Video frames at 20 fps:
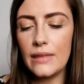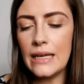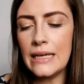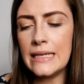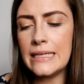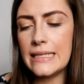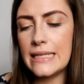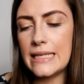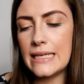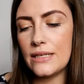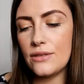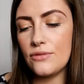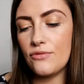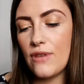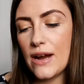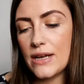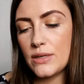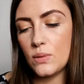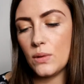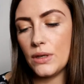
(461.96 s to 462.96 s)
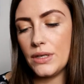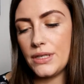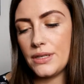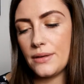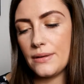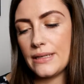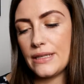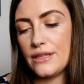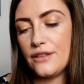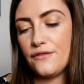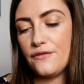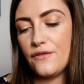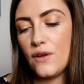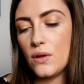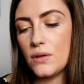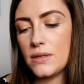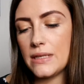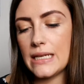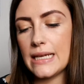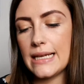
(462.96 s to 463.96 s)
is this red one, so it's the
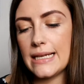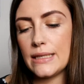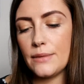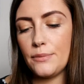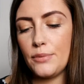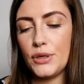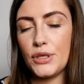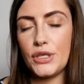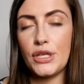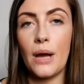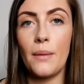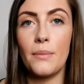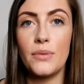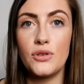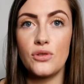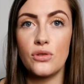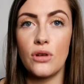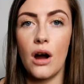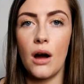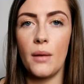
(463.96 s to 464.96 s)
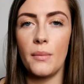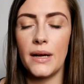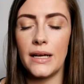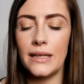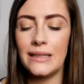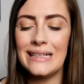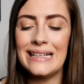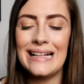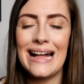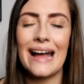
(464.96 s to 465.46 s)
Falsies Push Up Drama,